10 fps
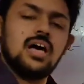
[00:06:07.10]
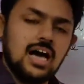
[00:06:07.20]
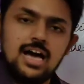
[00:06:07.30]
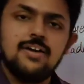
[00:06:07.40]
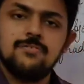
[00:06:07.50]

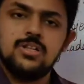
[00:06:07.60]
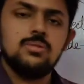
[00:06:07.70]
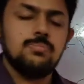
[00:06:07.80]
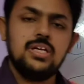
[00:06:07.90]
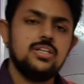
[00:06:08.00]
I
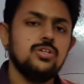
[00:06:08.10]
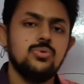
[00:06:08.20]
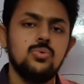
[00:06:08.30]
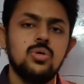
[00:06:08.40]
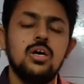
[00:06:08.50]
will meet
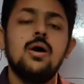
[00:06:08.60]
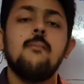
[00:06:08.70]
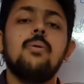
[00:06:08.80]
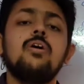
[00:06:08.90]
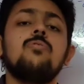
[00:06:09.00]
you.
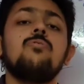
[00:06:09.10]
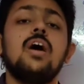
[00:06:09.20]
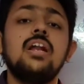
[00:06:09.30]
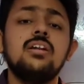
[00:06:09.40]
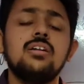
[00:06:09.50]
But
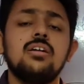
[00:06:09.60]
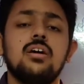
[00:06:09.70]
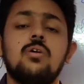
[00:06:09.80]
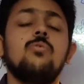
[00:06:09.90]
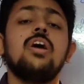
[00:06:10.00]
when,
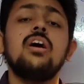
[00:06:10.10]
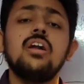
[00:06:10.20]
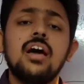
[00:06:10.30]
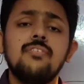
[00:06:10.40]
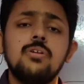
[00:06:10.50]
where
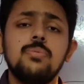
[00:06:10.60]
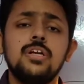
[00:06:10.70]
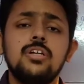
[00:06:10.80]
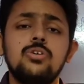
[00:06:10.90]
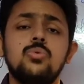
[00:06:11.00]
I will
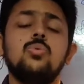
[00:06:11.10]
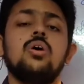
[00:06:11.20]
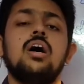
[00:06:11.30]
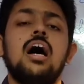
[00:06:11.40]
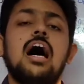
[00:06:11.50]
meet you?
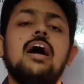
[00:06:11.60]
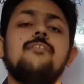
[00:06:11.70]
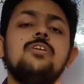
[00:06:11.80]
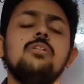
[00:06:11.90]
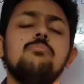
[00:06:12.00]

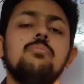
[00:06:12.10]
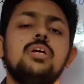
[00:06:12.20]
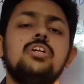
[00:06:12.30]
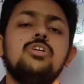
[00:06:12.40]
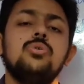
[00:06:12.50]
I will
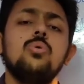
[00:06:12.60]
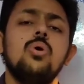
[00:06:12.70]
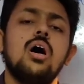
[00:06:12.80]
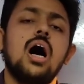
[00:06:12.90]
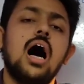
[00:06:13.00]
meet you
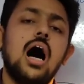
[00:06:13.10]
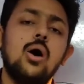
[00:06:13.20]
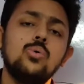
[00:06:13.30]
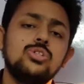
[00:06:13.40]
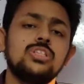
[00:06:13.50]

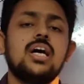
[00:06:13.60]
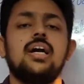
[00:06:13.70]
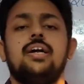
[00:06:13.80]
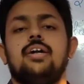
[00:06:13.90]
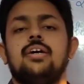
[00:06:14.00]

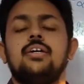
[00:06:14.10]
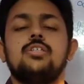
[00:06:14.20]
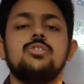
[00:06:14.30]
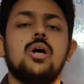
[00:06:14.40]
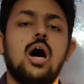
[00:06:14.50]
outside.
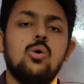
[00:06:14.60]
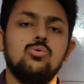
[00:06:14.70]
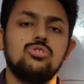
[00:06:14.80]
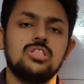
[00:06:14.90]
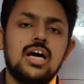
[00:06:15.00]
So
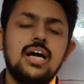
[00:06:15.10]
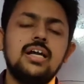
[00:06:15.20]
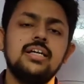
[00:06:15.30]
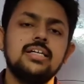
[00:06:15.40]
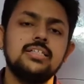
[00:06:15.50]

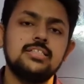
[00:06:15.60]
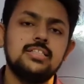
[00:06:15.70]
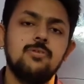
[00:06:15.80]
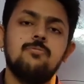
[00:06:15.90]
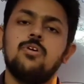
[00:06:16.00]
outside is
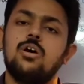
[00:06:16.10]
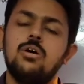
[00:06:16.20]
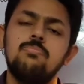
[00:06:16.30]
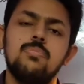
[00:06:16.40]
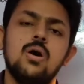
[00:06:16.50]
the
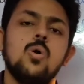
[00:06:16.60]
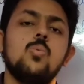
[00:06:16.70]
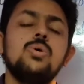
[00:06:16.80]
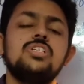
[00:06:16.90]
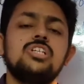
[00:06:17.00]
verb
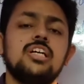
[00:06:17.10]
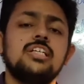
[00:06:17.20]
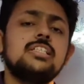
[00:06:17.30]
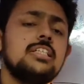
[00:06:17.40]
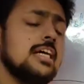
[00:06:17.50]
which
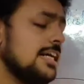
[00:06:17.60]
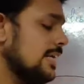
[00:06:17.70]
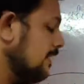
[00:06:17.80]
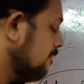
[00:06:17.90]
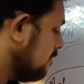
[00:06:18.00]
is
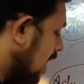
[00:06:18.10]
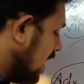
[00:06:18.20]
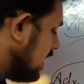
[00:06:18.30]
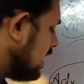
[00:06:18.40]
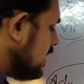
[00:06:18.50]

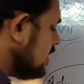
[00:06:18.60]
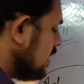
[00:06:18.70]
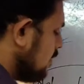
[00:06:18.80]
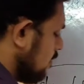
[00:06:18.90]
defining the